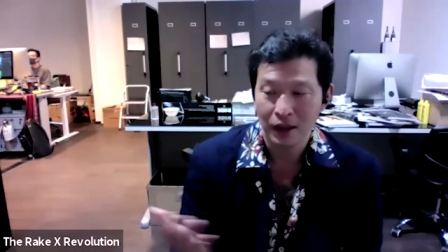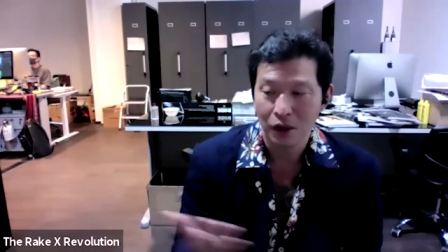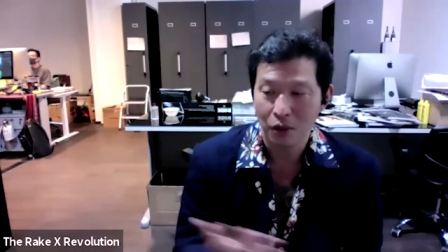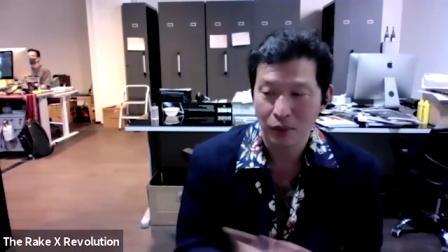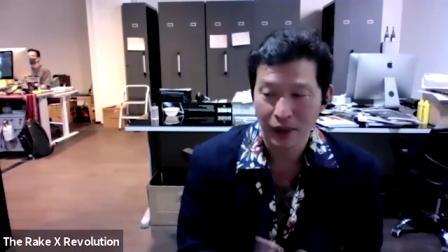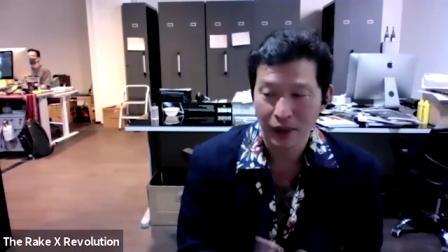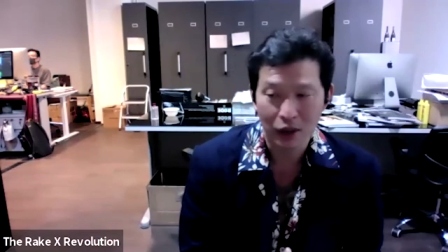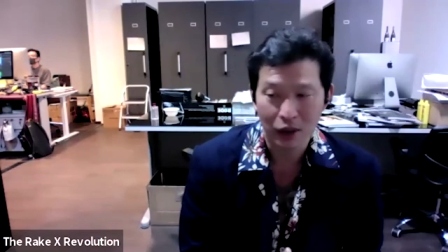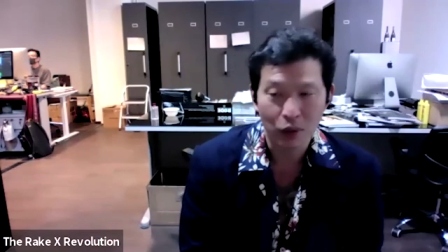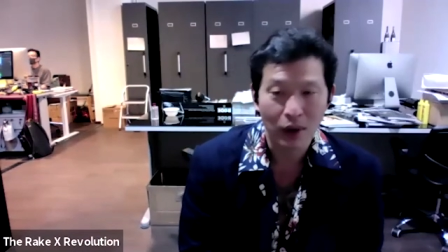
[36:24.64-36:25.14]
you
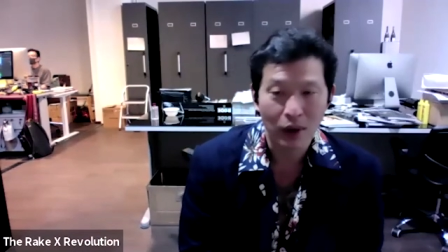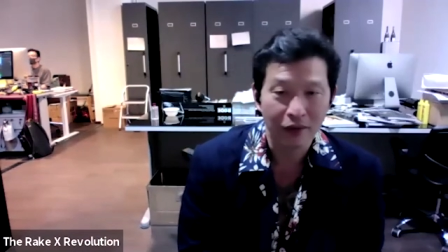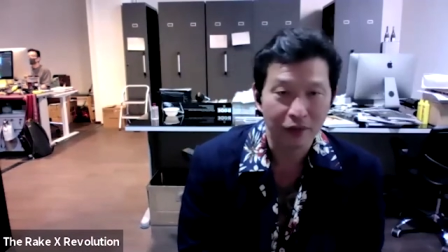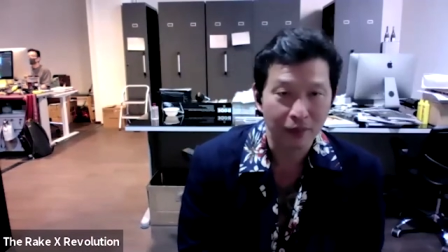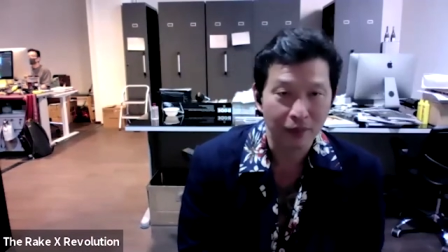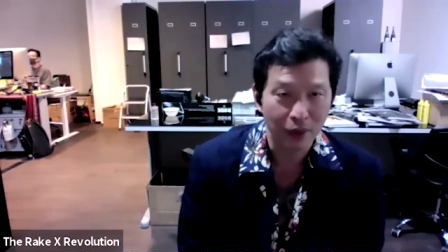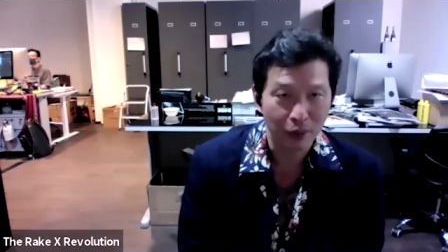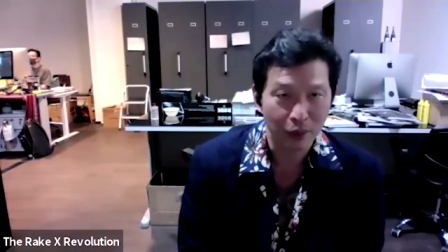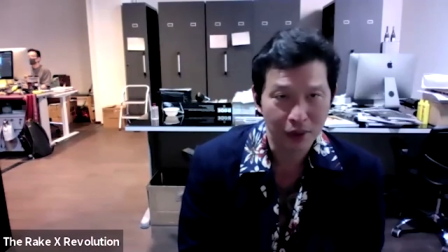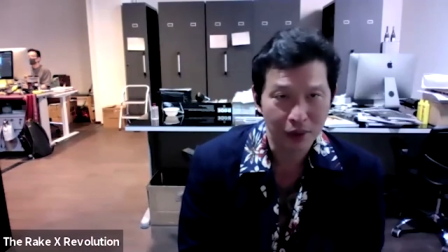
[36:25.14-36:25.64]
know Raekwon
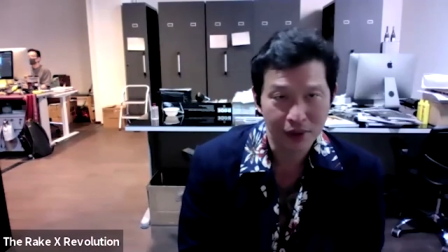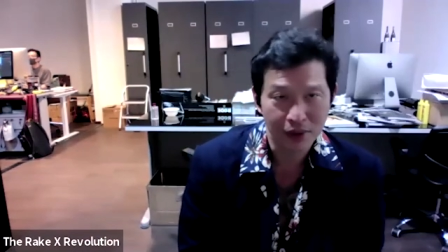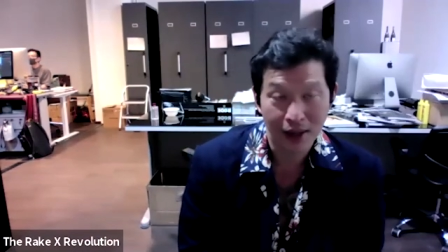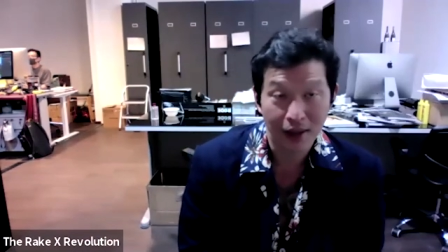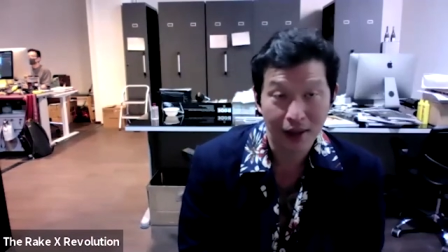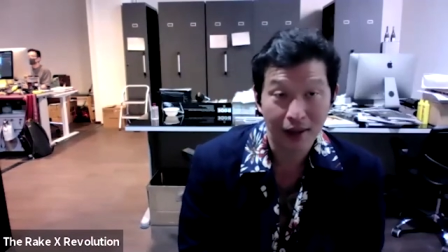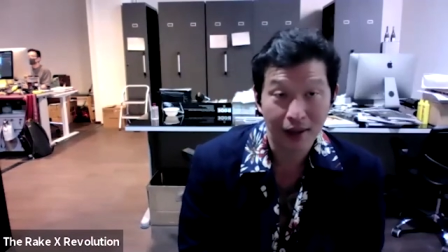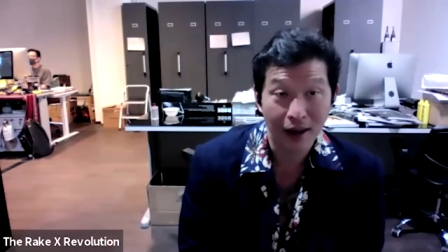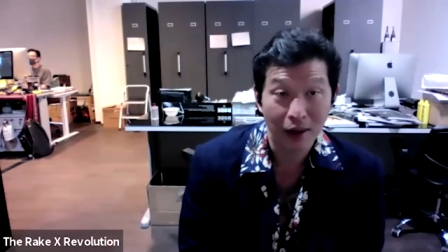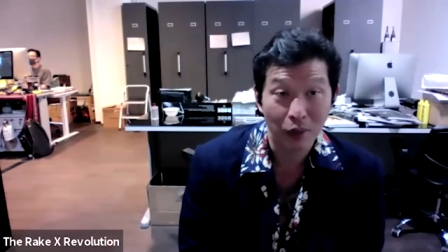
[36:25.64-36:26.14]
from the Wu
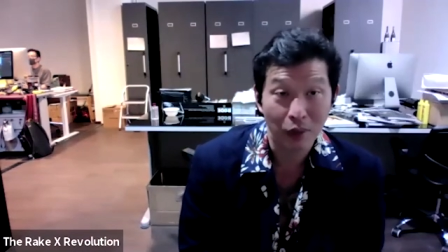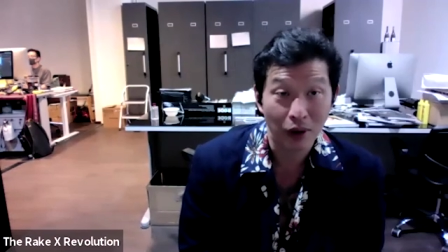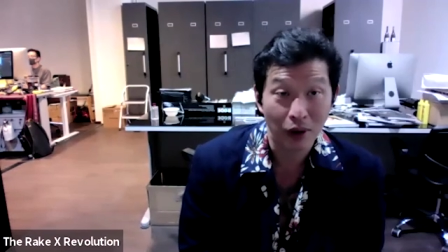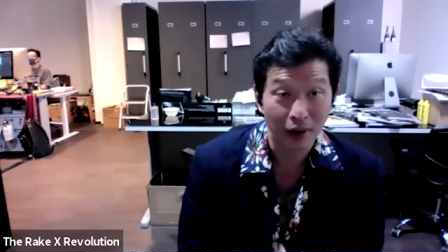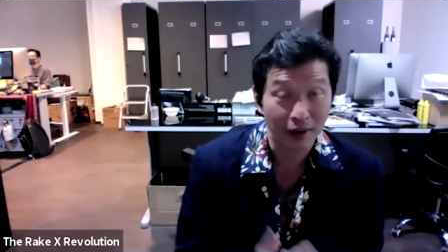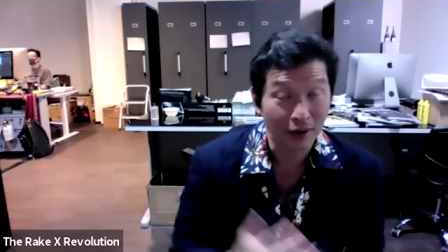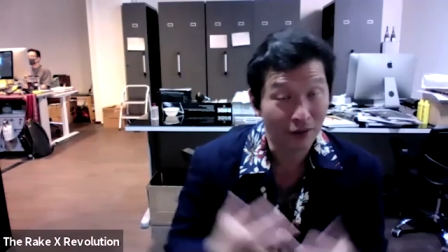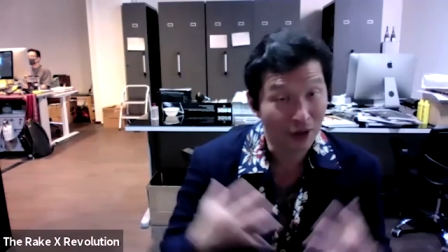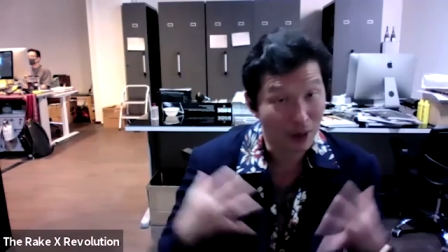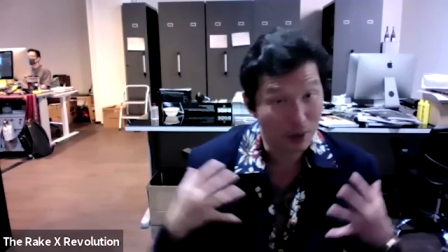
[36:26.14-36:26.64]
Tang Clan
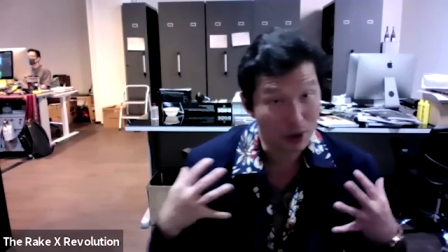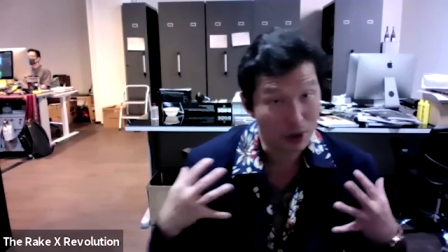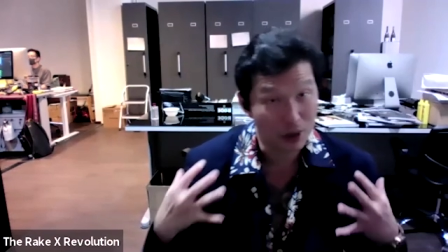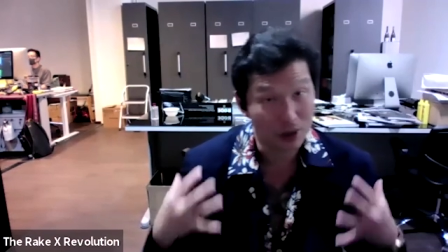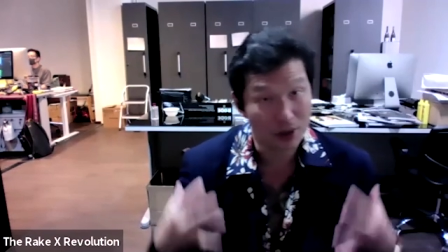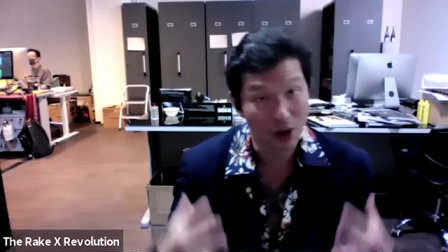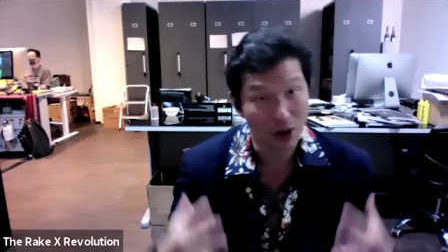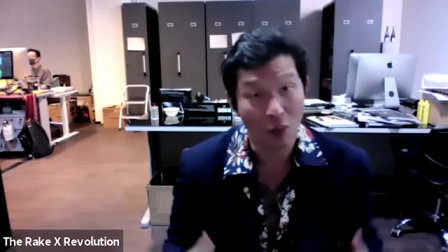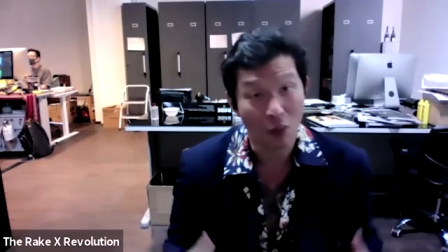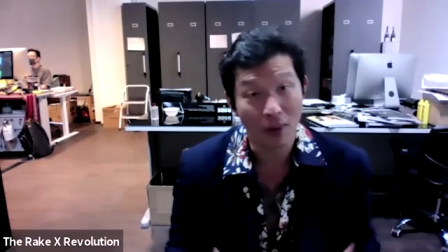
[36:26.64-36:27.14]
wearing the famous
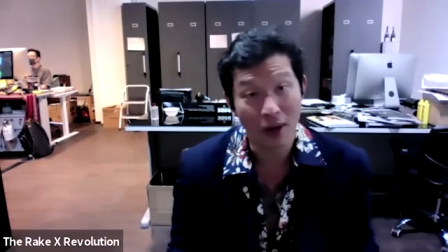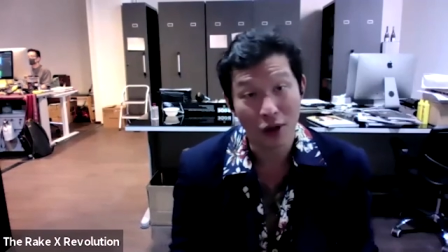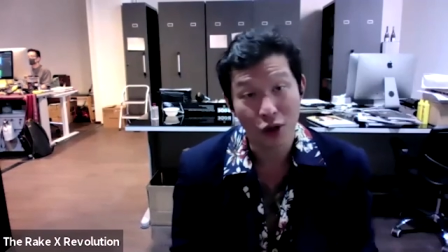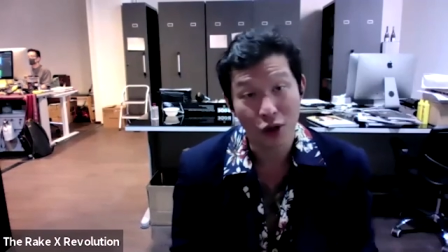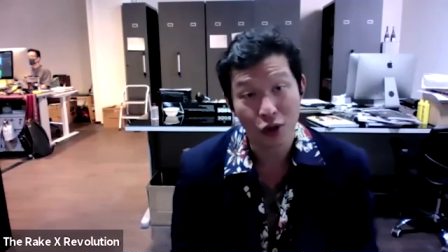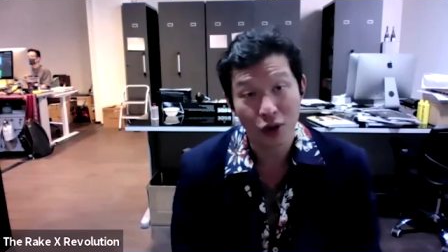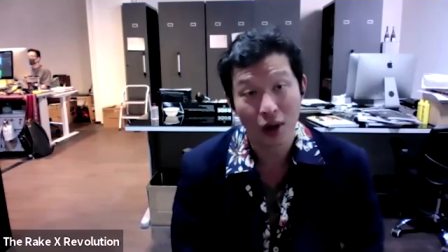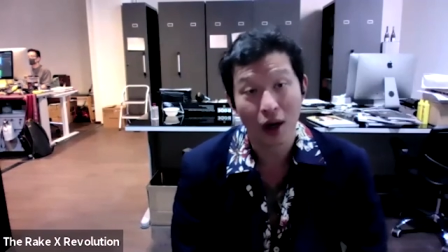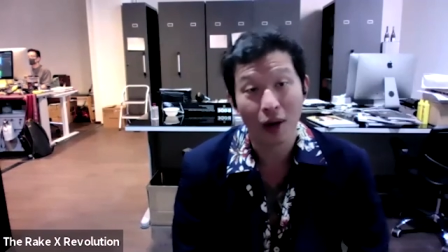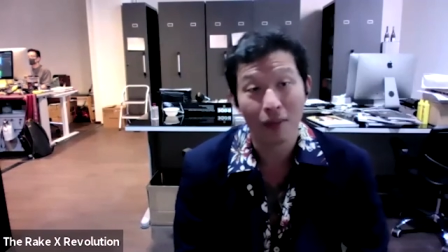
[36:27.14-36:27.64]
Snow
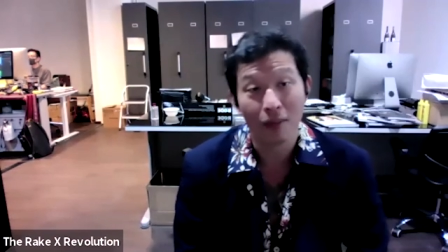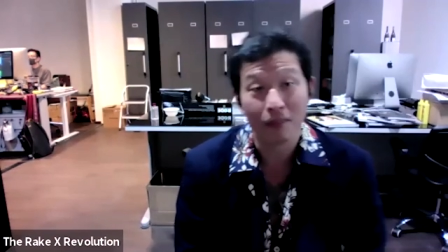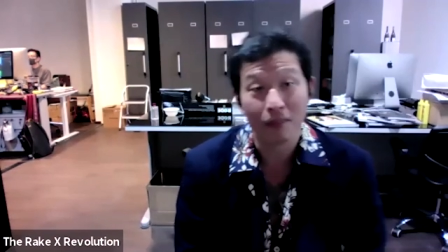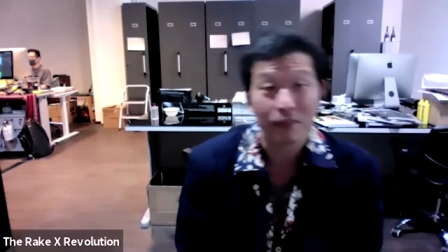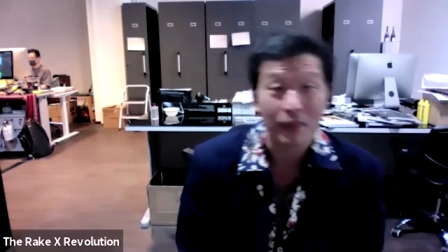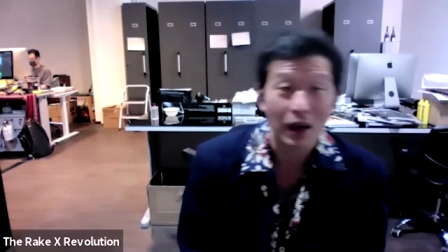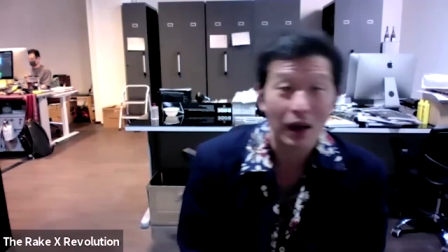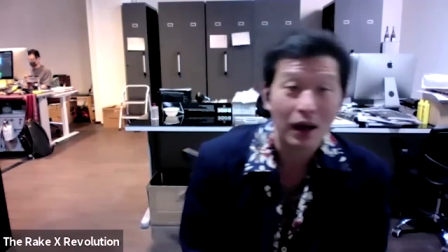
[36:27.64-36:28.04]
Beach um,